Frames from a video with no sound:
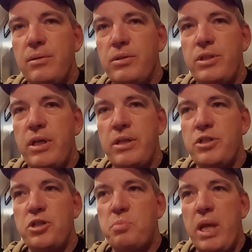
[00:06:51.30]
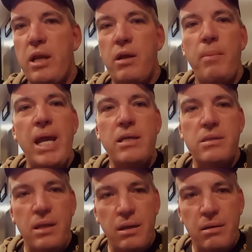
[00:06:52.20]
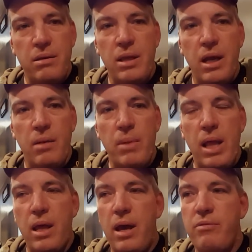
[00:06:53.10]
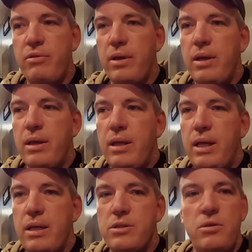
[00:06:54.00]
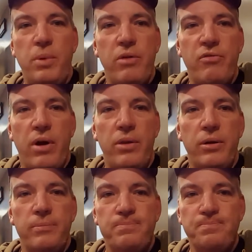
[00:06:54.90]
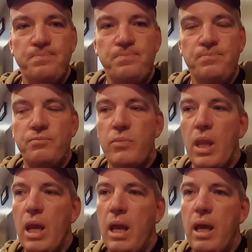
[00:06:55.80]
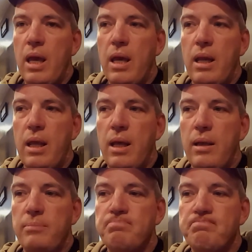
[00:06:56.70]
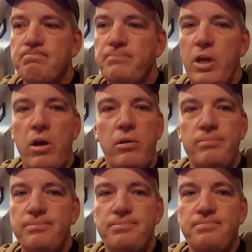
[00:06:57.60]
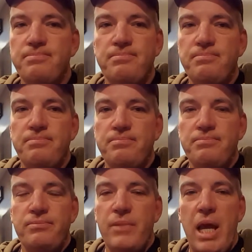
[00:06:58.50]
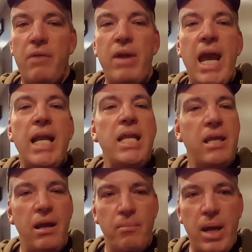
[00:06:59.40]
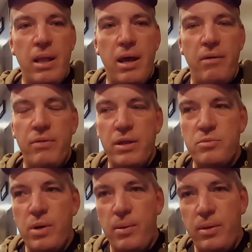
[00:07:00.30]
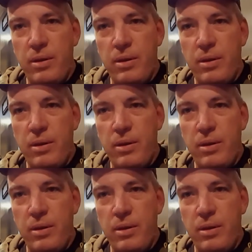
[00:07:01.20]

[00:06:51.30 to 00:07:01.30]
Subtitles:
has just been an amazing thing in my life, is to be a father. And you know, out of anything in my life, that's probably